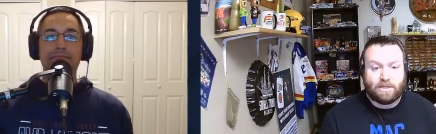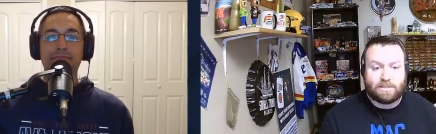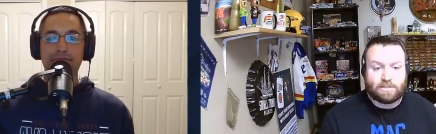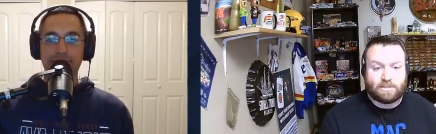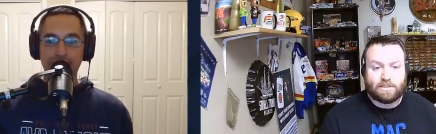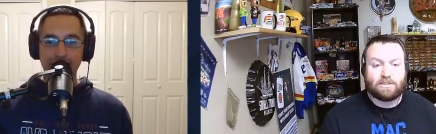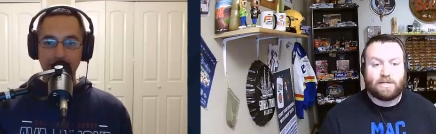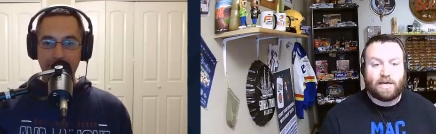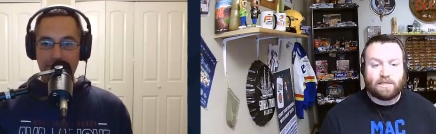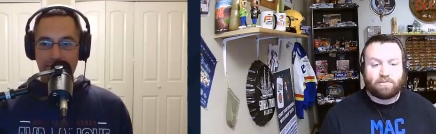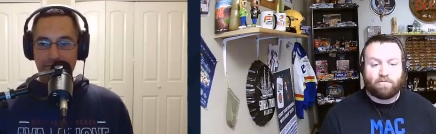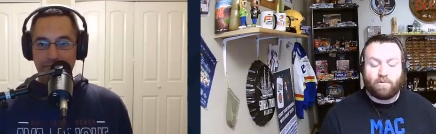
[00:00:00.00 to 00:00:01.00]
Speaker 1: it's his
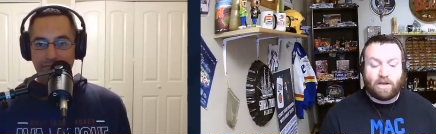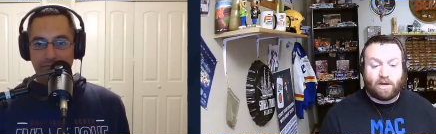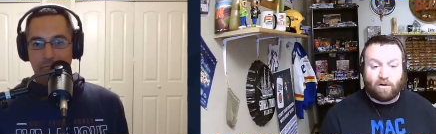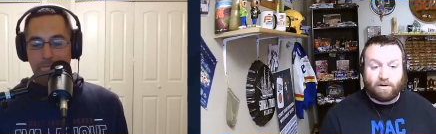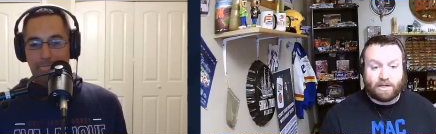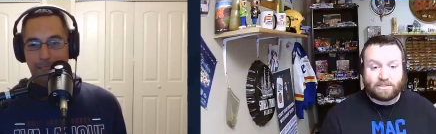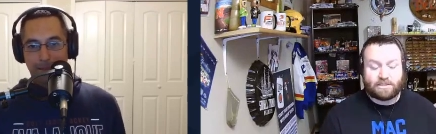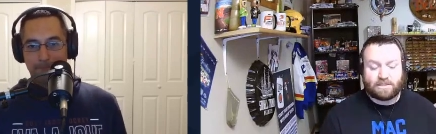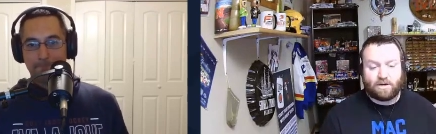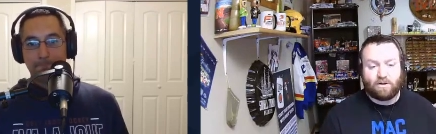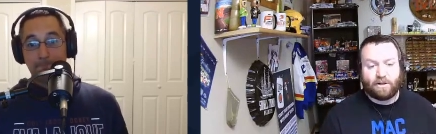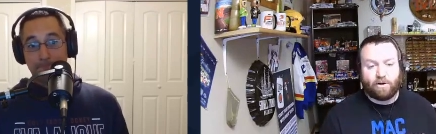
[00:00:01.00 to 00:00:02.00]
days of winning aren't
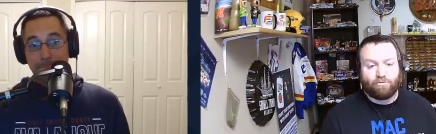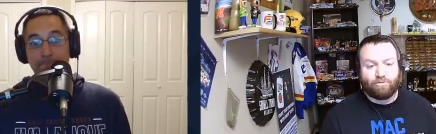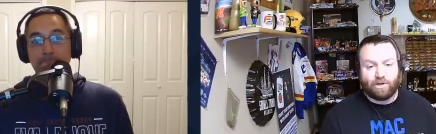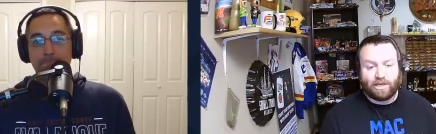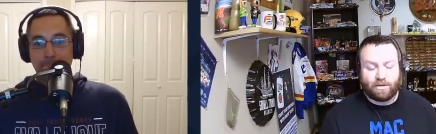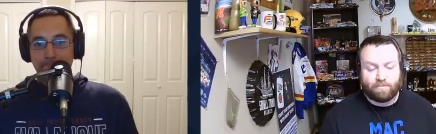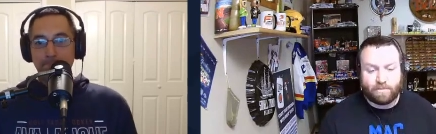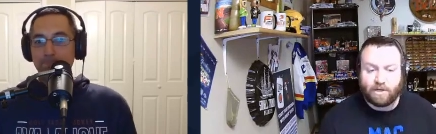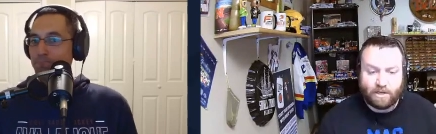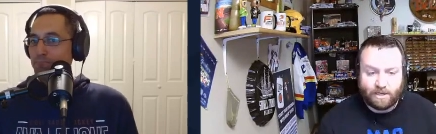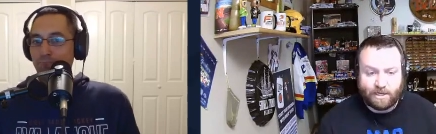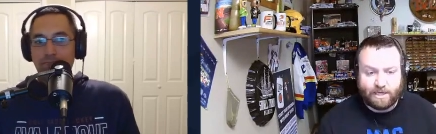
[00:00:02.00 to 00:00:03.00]
necessarily over. He can
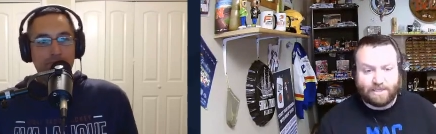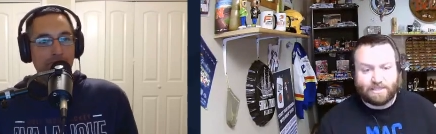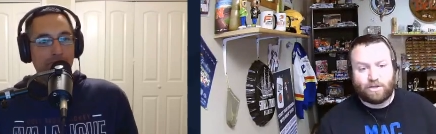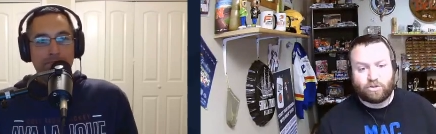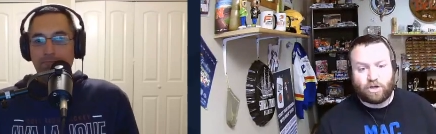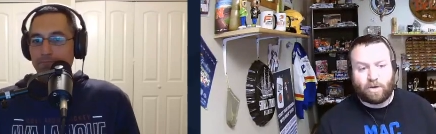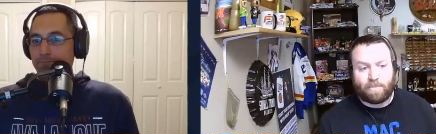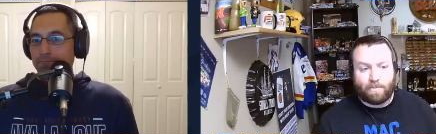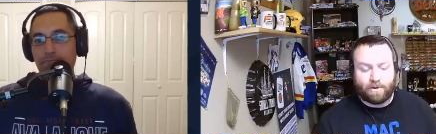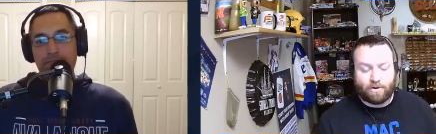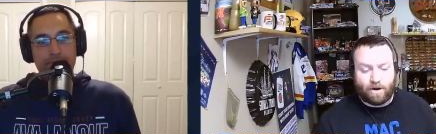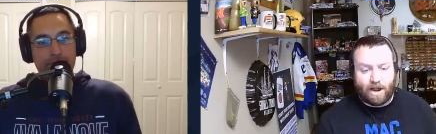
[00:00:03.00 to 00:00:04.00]
he can still jump
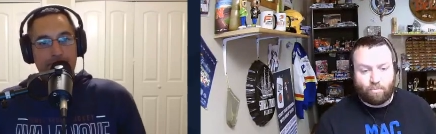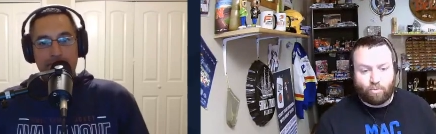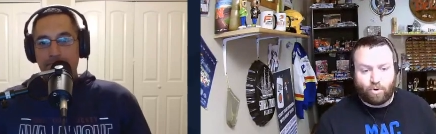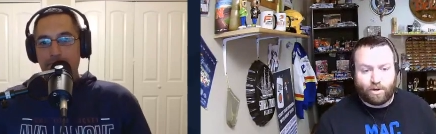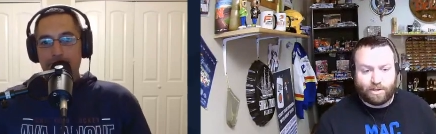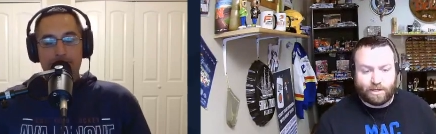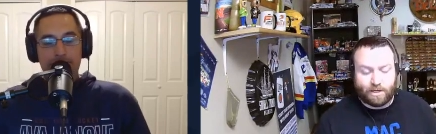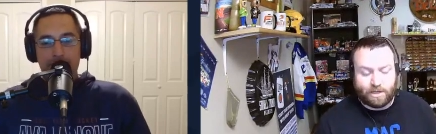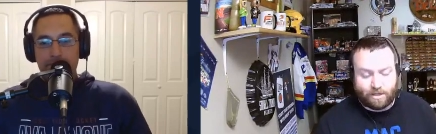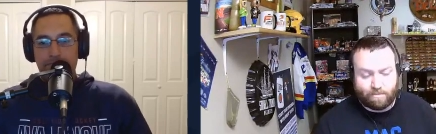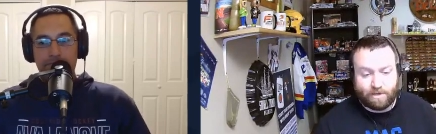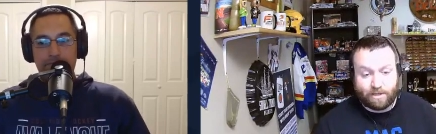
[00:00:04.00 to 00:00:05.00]
up and grab one.
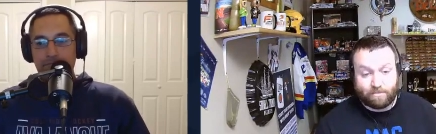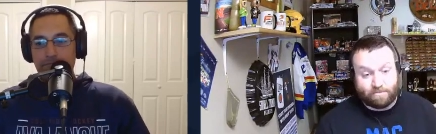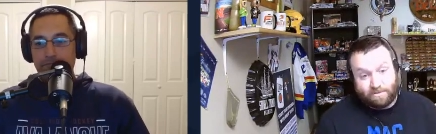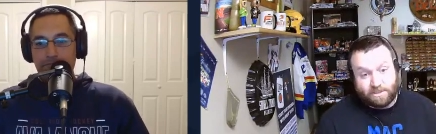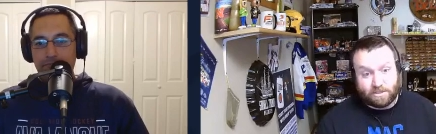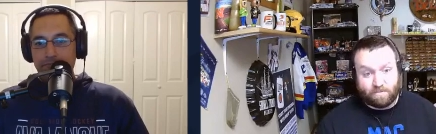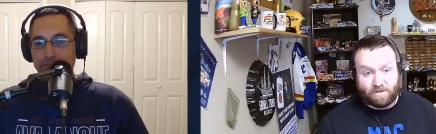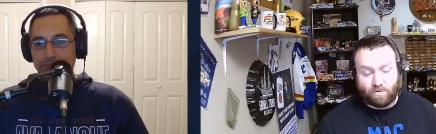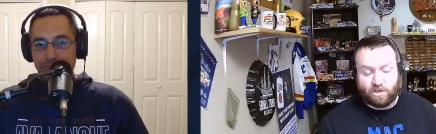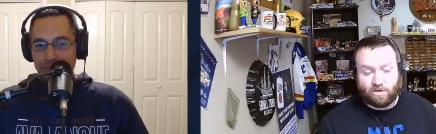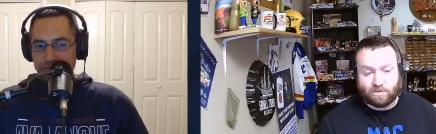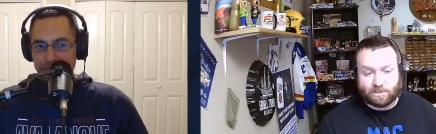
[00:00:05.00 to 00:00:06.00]
Um, and this could be
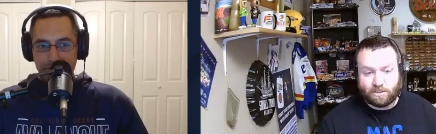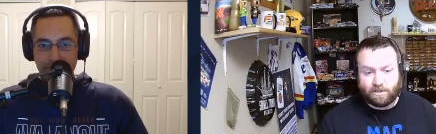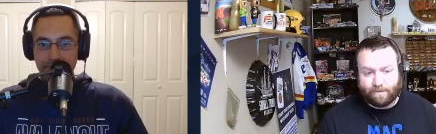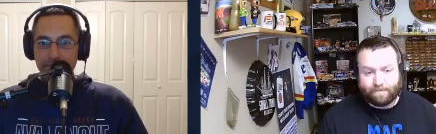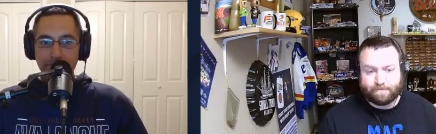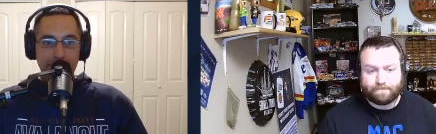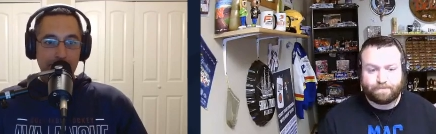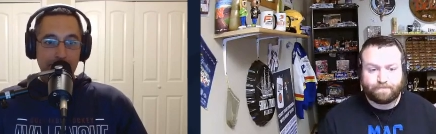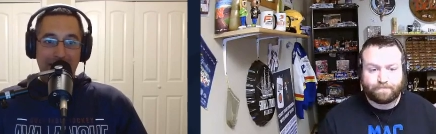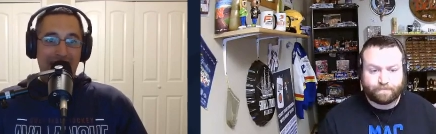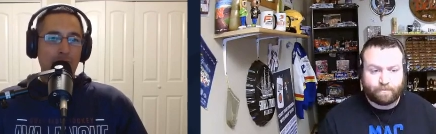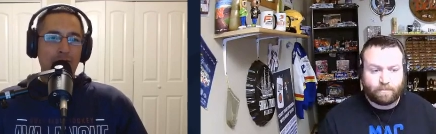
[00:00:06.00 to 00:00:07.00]
the
Speaker 2: week we see it.
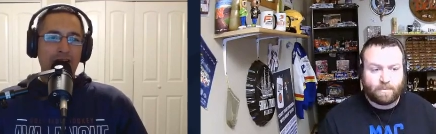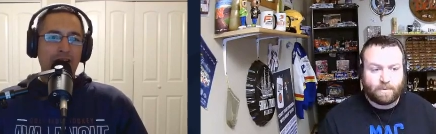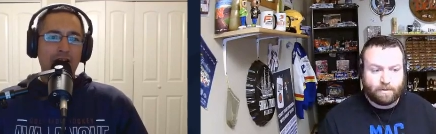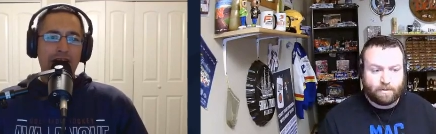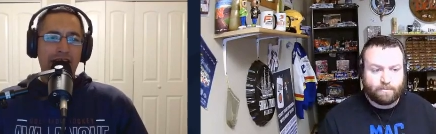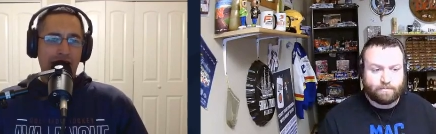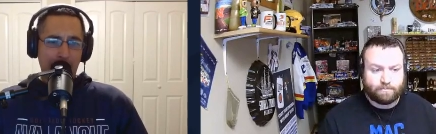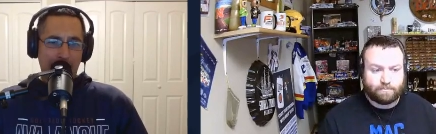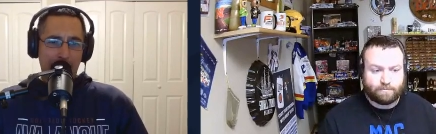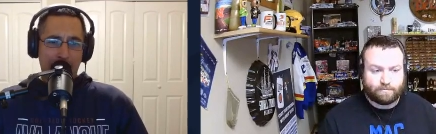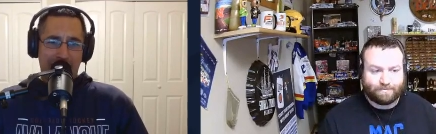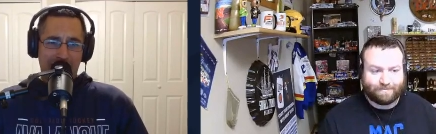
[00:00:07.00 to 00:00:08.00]
I don't want to call
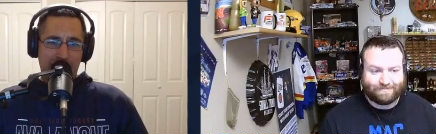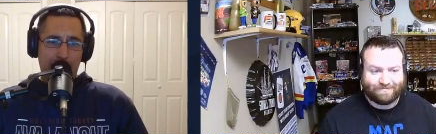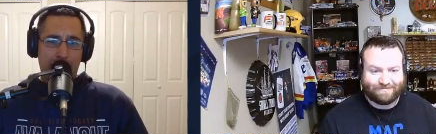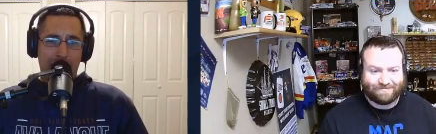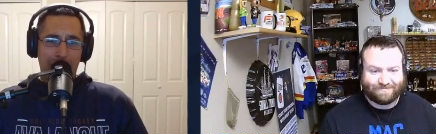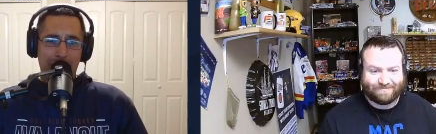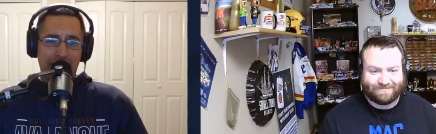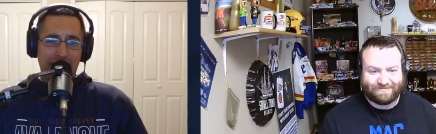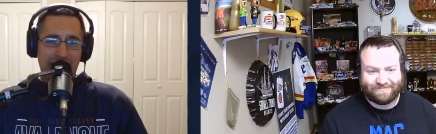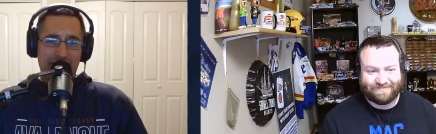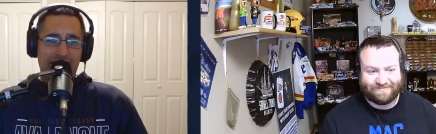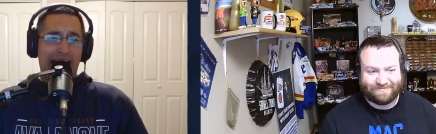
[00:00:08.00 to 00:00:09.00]
anybody past their prime
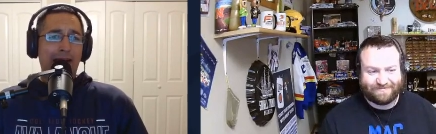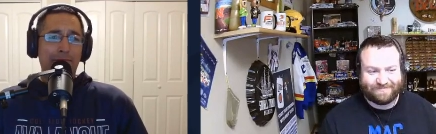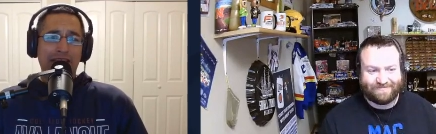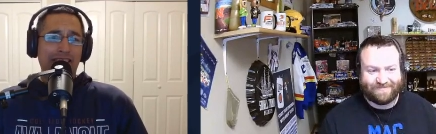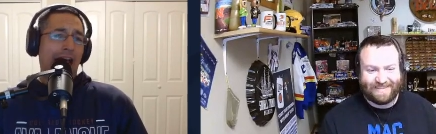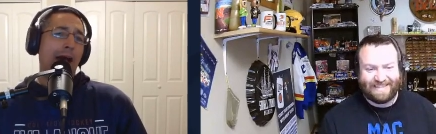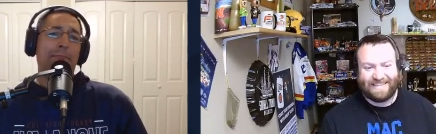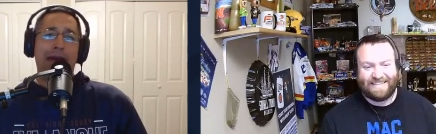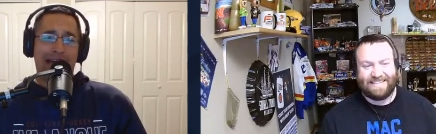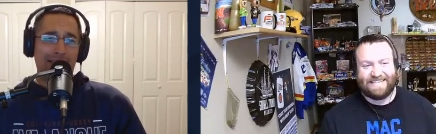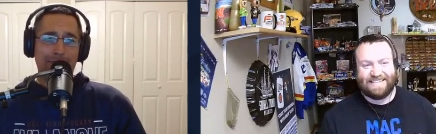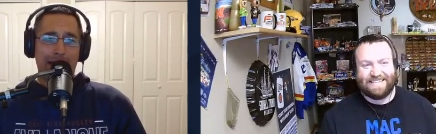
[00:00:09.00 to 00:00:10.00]
because that means I'm
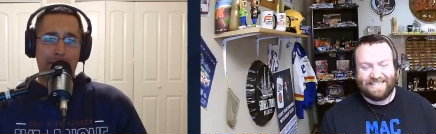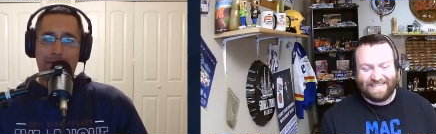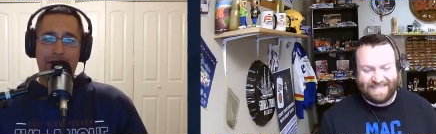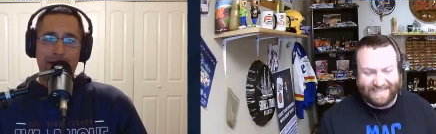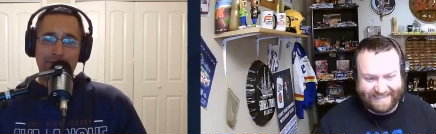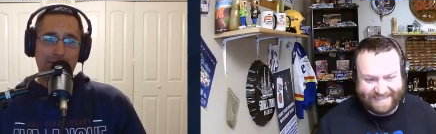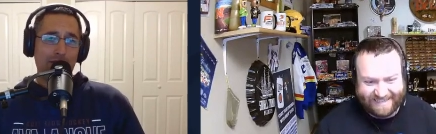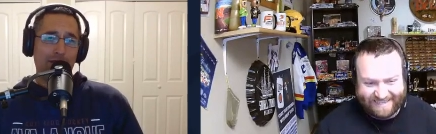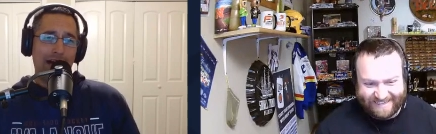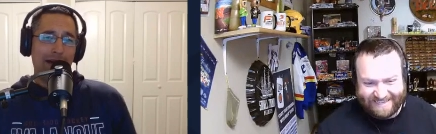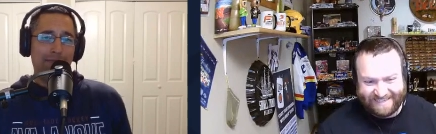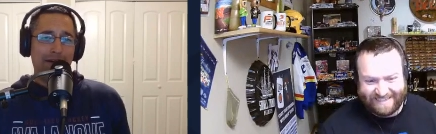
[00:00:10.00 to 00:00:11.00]
past my prime.
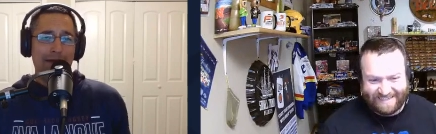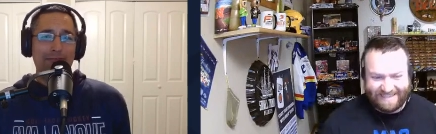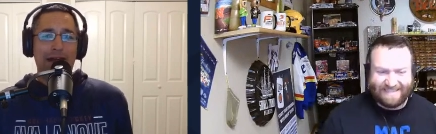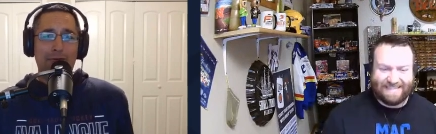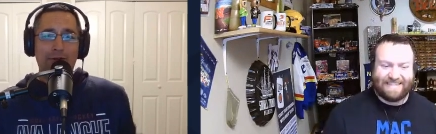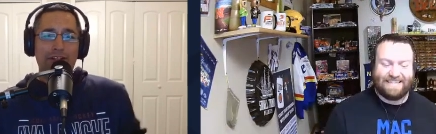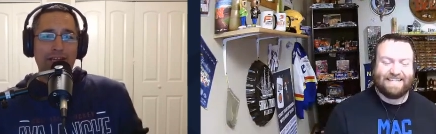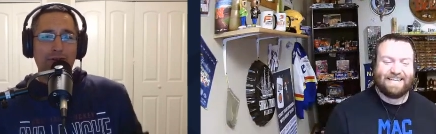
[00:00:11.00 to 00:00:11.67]
So I'm I'm not willing